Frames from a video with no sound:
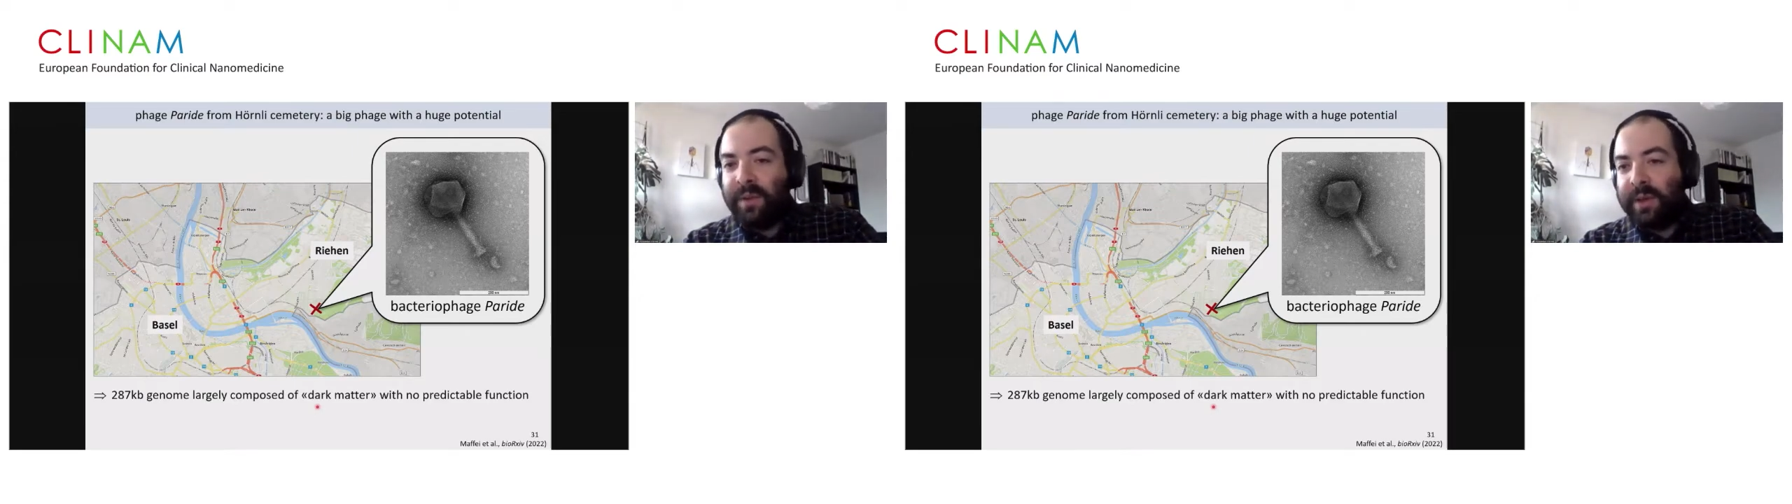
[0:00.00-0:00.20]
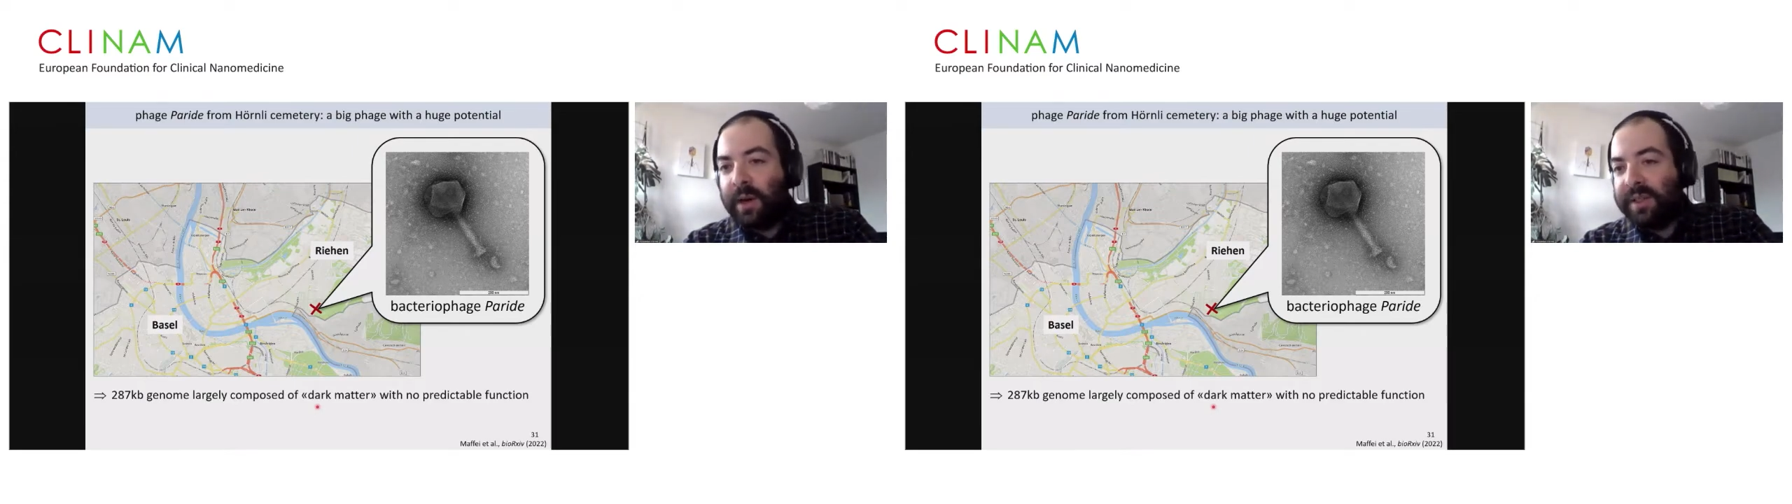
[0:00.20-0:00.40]

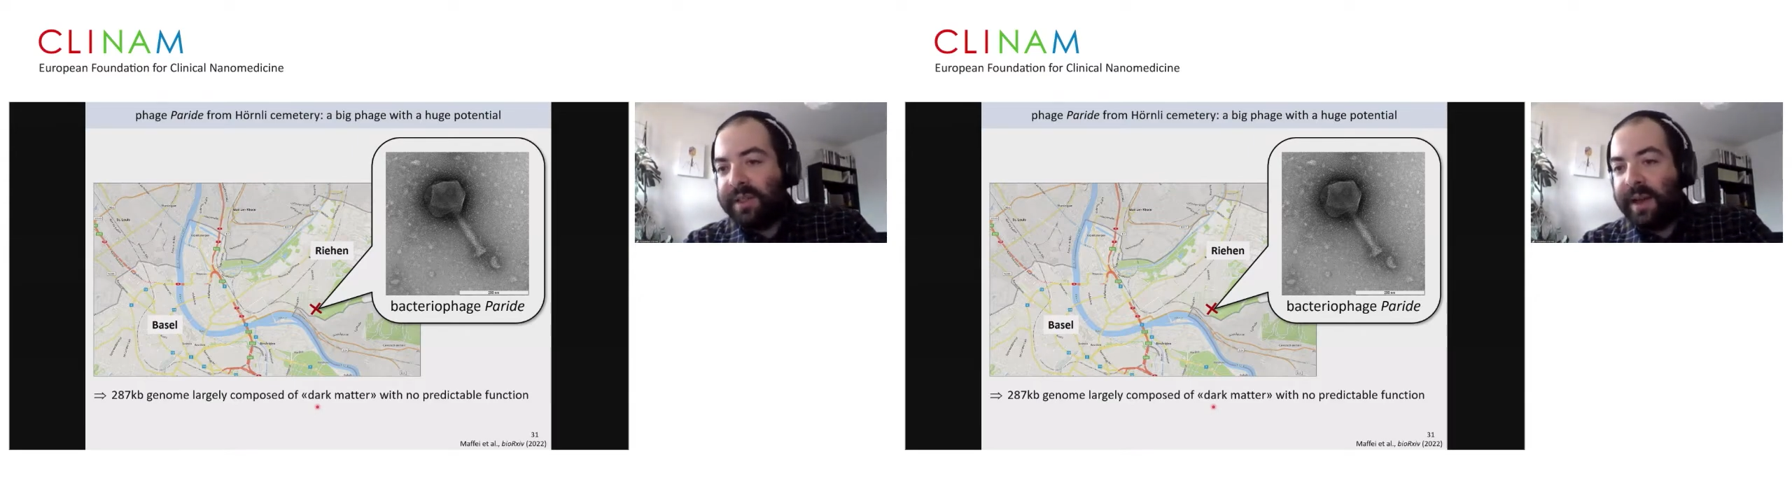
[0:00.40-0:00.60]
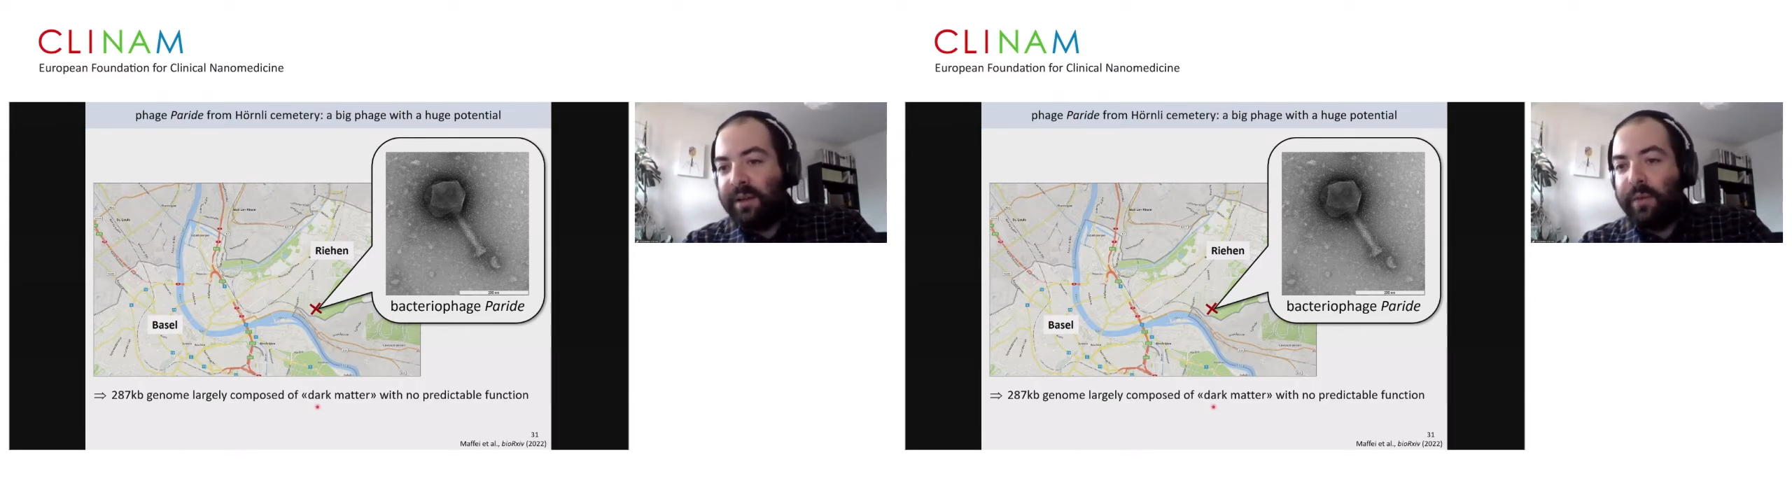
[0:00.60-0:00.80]
the dark
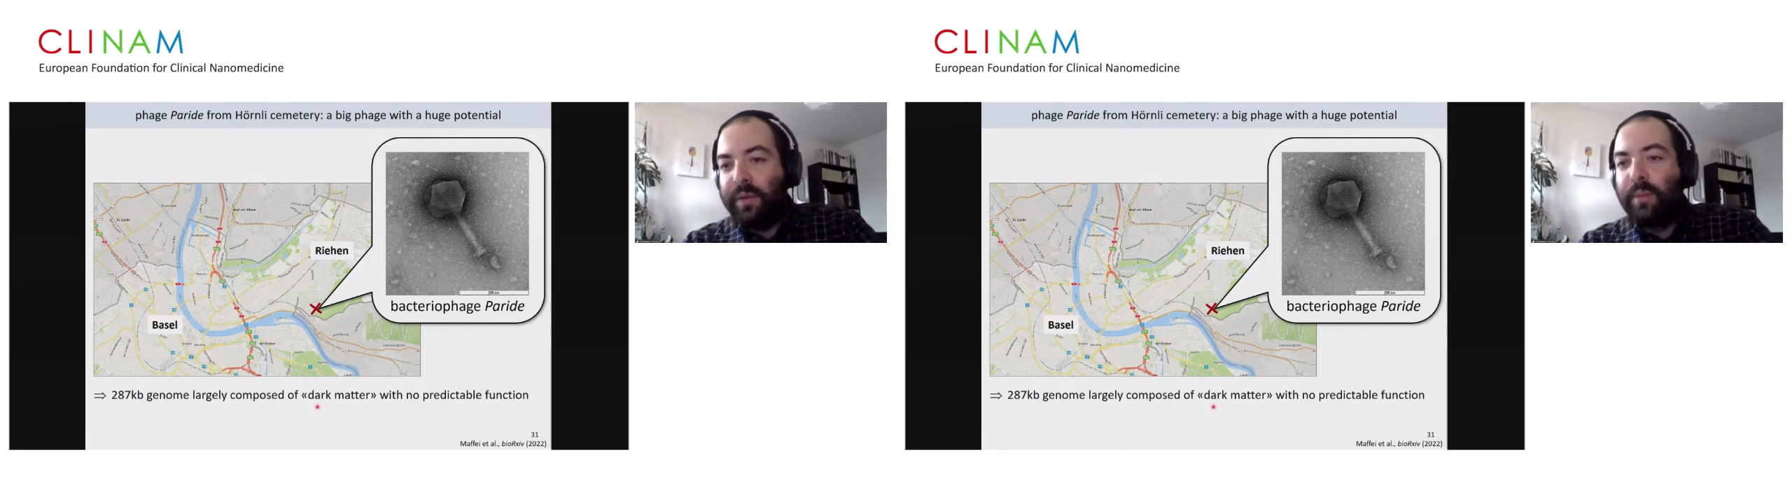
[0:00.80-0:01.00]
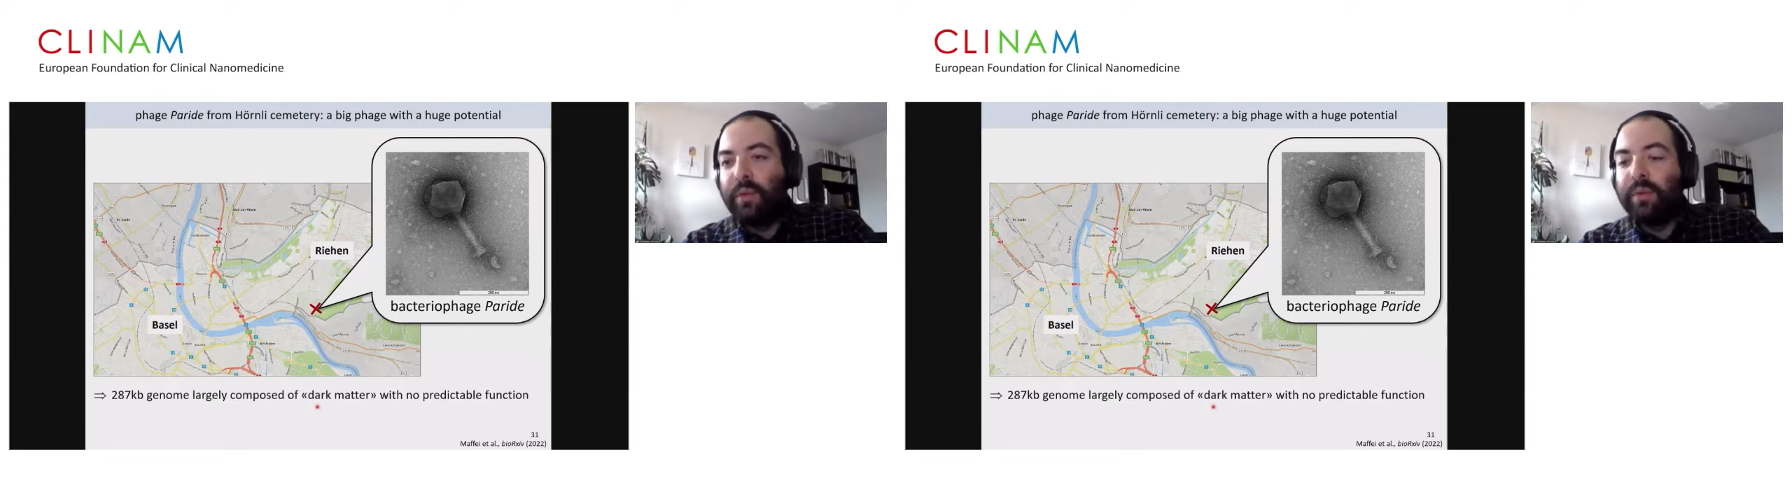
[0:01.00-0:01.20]
side of
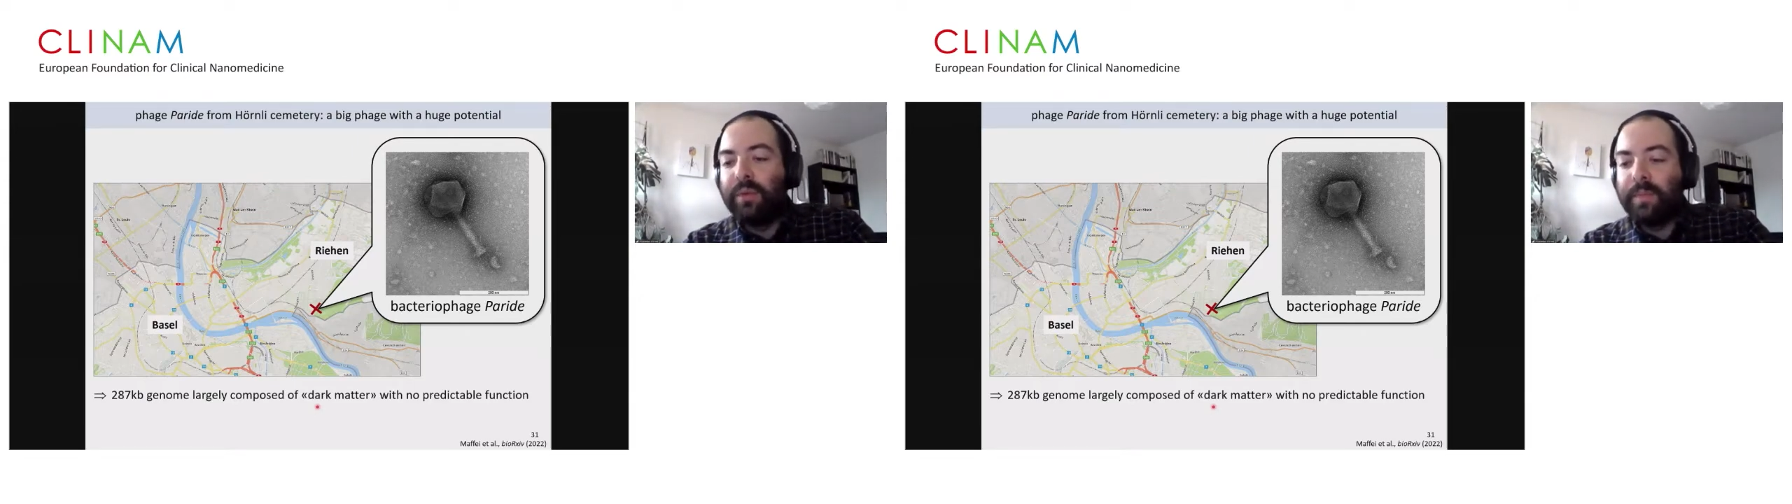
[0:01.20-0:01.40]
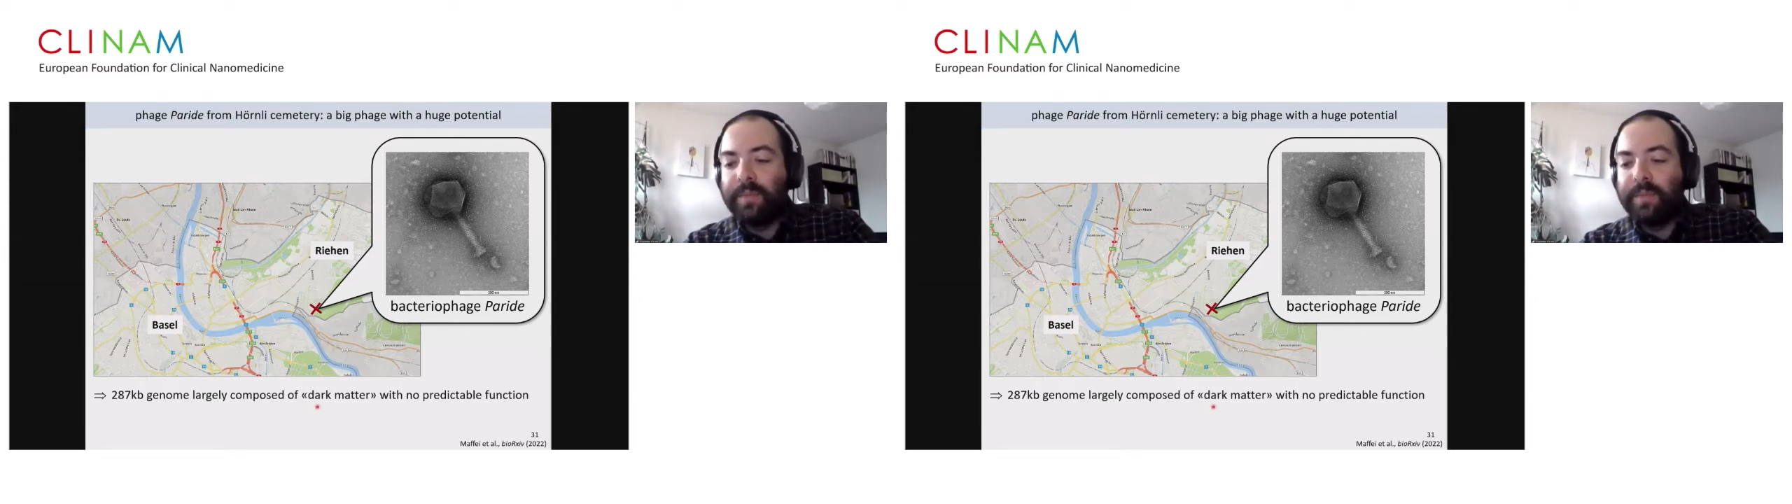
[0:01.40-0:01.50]
the moon.